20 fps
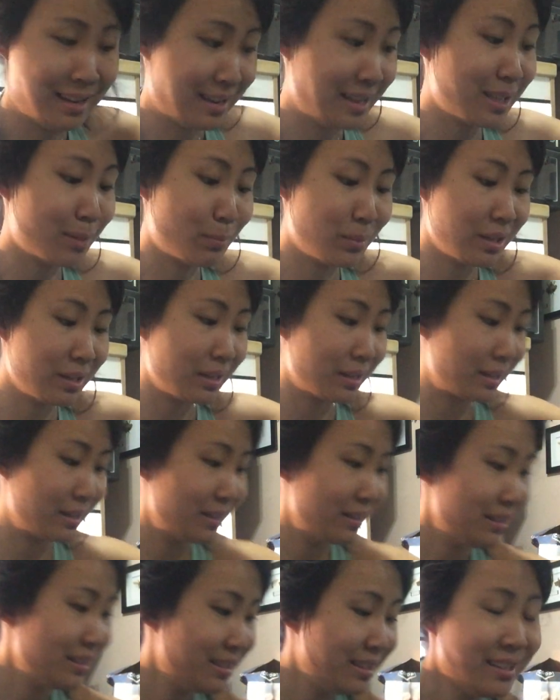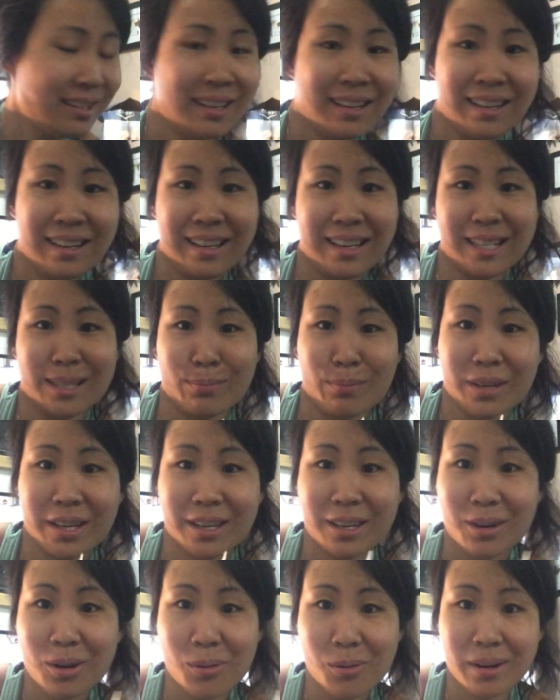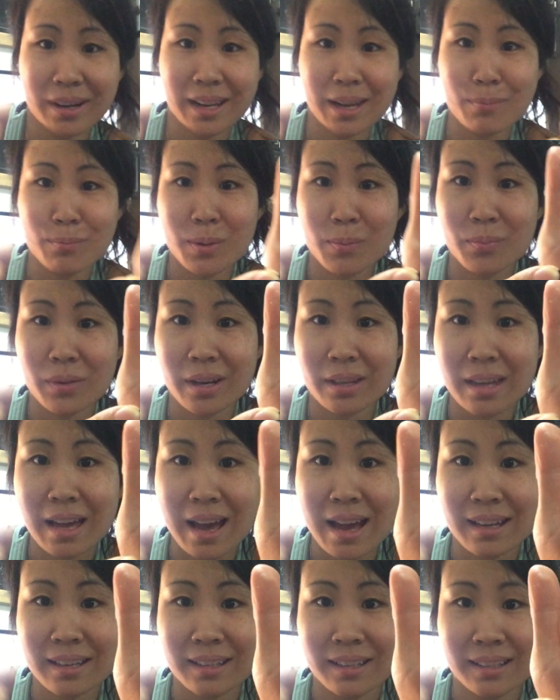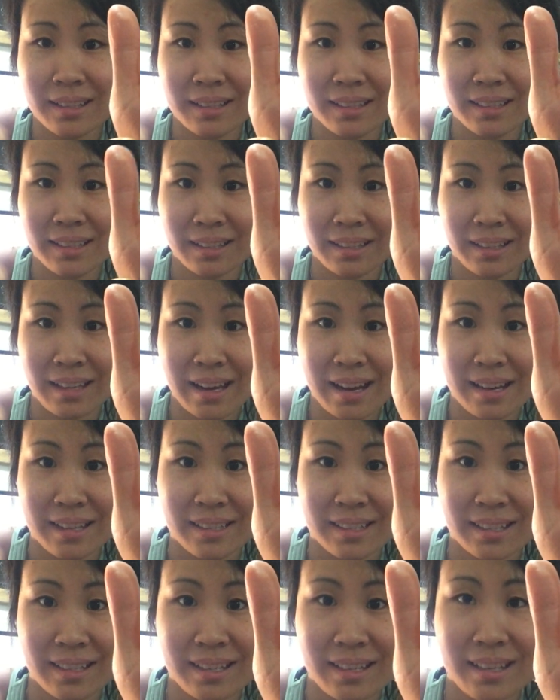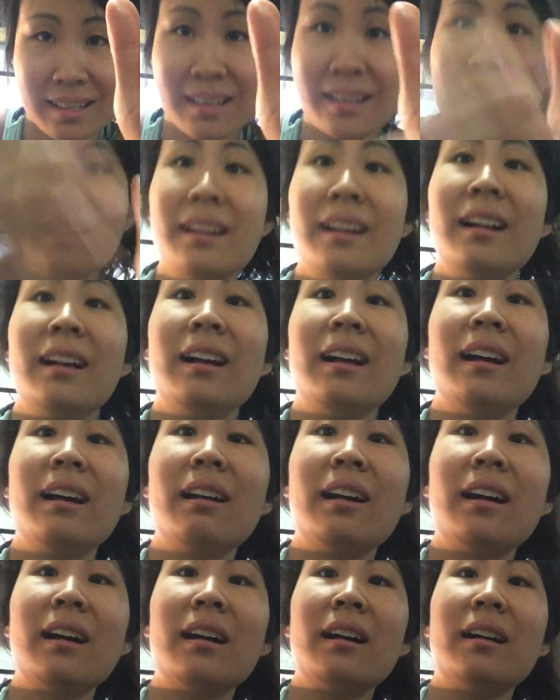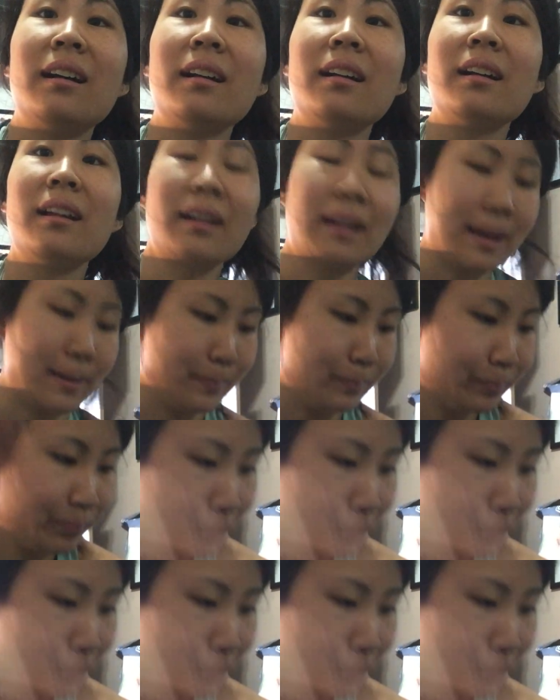That's big. That's big. You don't want to get bit by that. Yeah, see? Okay.